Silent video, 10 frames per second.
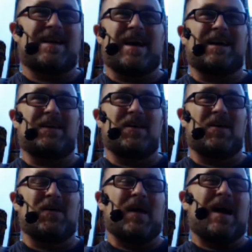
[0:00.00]
that you
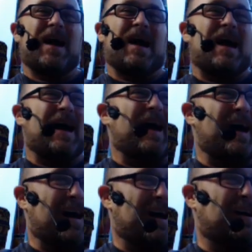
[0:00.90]
know there you go.
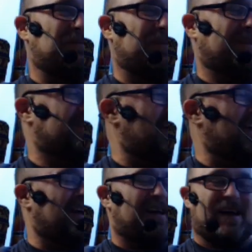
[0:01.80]
Uh, okay. um, yeah, it's like a,